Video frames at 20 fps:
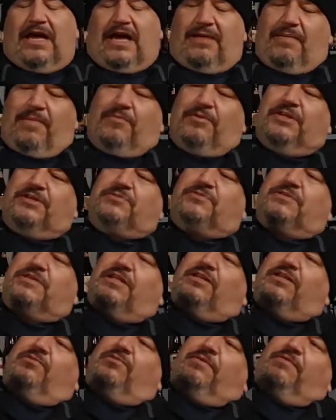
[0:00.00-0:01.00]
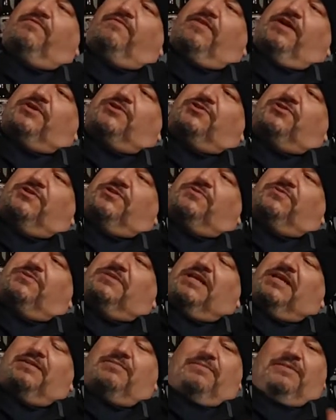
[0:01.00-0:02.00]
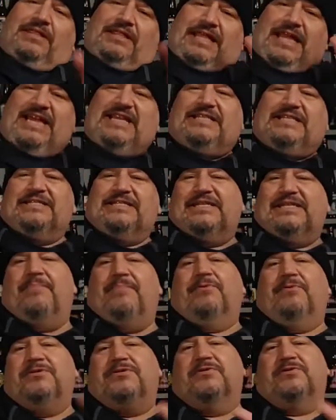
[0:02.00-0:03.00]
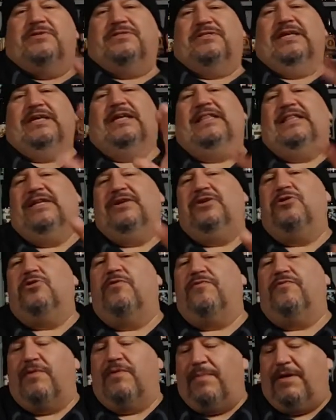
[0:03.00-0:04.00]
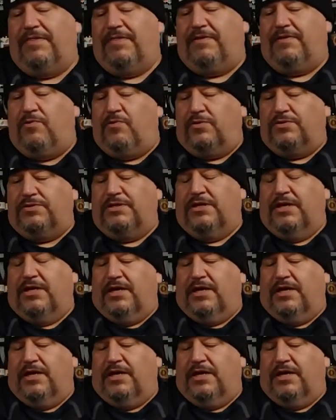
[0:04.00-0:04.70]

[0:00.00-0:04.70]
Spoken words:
I remember this was a little bit fresher. This was like late December, so it's like a little over a month old.